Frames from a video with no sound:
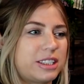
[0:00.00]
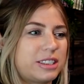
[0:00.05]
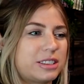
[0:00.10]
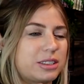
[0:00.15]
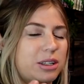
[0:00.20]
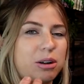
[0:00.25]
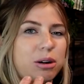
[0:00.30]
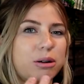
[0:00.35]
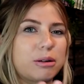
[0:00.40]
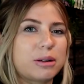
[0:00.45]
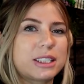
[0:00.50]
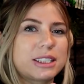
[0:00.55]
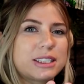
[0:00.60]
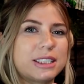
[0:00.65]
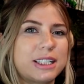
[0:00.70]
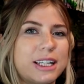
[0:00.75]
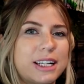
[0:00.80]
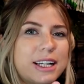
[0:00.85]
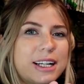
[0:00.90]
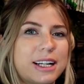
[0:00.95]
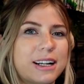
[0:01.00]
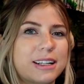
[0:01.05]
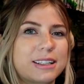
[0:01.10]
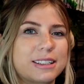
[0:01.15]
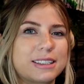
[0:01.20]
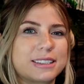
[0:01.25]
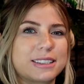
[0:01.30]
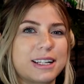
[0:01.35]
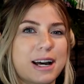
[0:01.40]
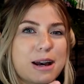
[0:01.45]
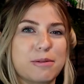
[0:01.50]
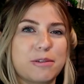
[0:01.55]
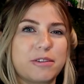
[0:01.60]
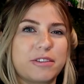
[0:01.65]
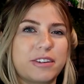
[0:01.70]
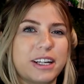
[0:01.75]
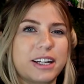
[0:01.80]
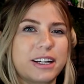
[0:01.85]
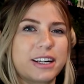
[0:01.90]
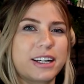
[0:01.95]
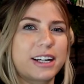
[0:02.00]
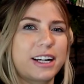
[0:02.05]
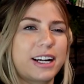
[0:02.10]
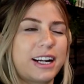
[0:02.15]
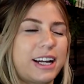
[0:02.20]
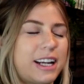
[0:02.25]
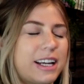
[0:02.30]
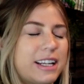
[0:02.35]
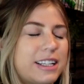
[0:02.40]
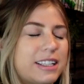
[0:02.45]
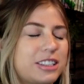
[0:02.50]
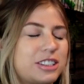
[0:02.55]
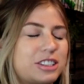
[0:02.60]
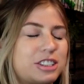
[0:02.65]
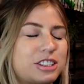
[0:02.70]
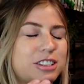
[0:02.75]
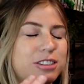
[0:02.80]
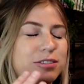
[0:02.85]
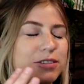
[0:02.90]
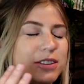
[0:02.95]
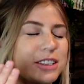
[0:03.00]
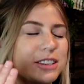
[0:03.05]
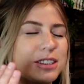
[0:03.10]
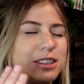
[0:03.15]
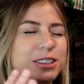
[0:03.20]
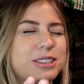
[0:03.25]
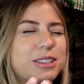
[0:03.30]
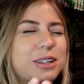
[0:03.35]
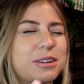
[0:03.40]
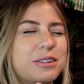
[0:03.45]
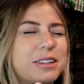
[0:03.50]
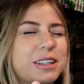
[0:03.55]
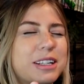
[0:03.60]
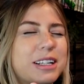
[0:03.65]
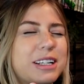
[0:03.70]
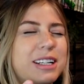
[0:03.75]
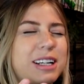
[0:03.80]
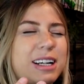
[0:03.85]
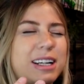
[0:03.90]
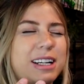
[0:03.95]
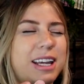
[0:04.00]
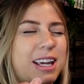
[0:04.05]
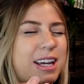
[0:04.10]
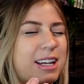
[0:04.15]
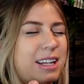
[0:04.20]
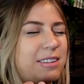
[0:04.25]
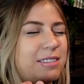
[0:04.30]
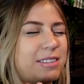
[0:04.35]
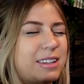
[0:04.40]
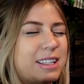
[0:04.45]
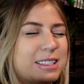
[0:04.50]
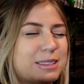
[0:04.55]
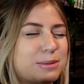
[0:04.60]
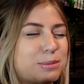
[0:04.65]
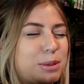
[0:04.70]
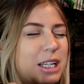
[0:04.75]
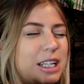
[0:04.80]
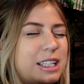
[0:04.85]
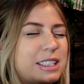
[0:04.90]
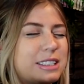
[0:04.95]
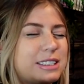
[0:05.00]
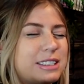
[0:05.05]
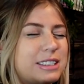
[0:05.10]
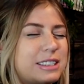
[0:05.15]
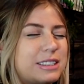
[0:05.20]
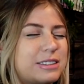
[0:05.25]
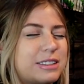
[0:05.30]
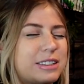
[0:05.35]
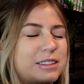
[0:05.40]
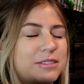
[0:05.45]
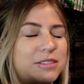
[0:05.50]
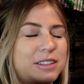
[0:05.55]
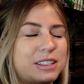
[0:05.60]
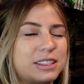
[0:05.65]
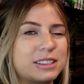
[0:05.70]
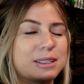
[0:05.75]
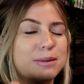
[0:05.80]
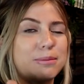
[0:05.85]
is always needed at this time of year, and it just feels so good. I can't even explain it to you. It feels